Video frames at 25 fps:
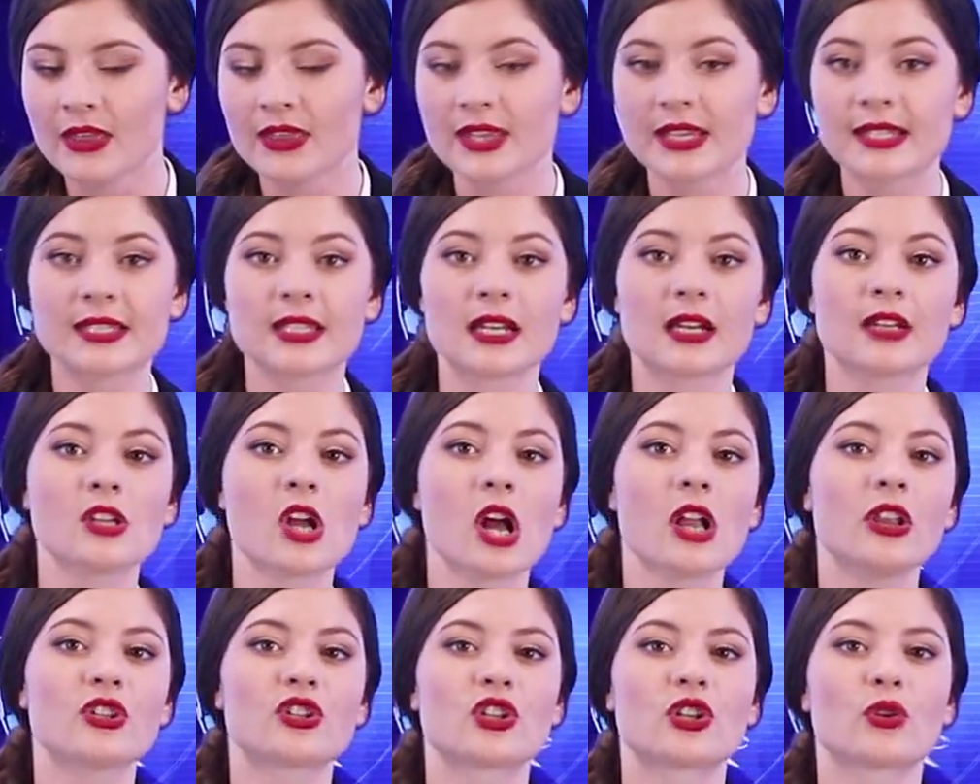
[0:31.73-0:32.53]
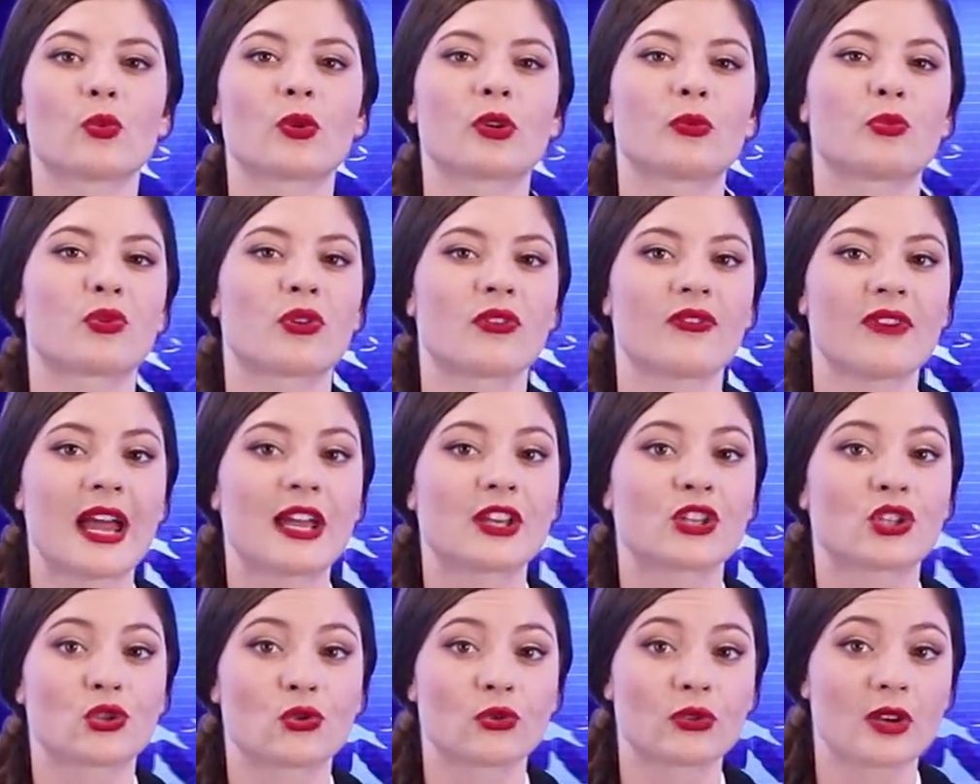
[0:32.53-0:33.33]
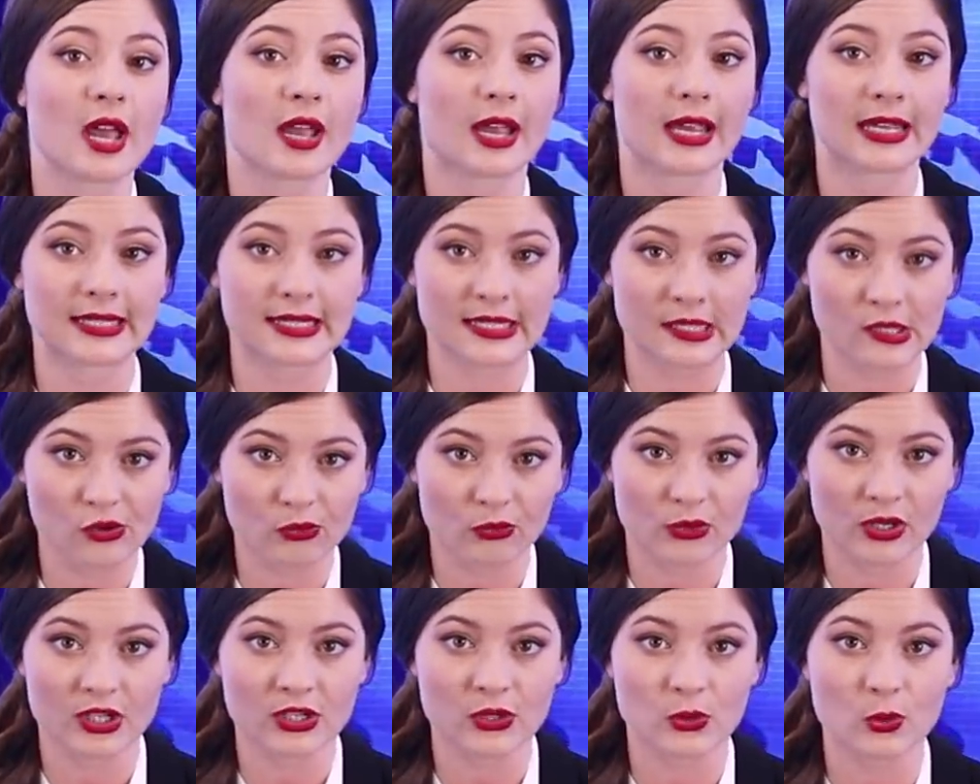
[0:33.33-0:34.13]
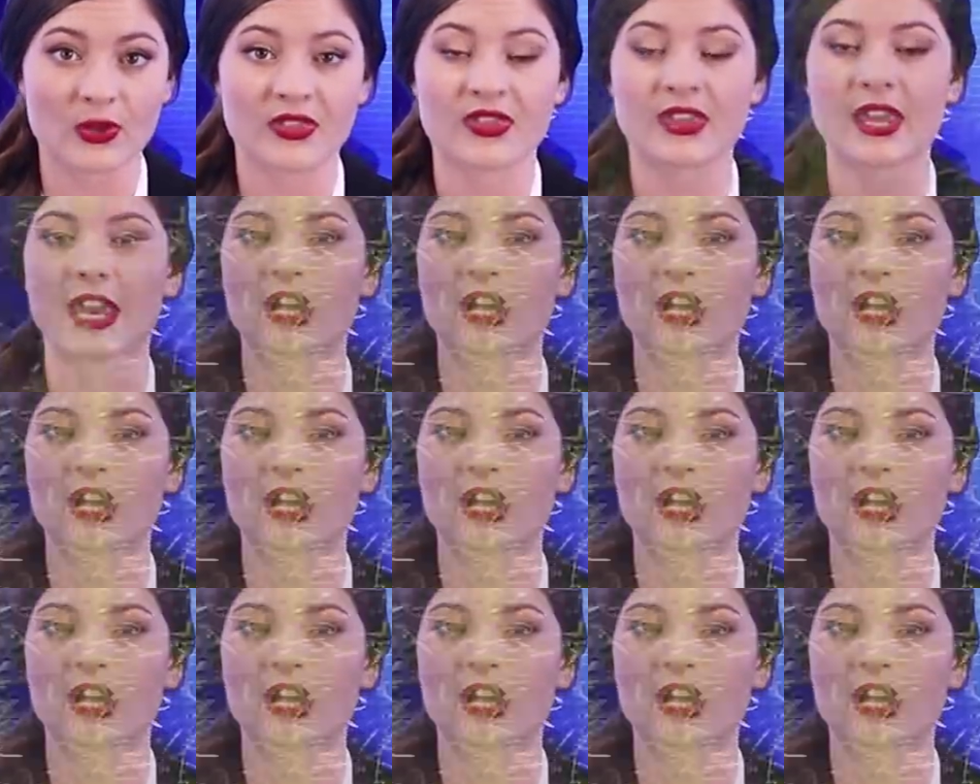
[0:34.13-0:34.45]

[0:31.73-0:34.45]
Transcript: this technology would provide sugar consumers with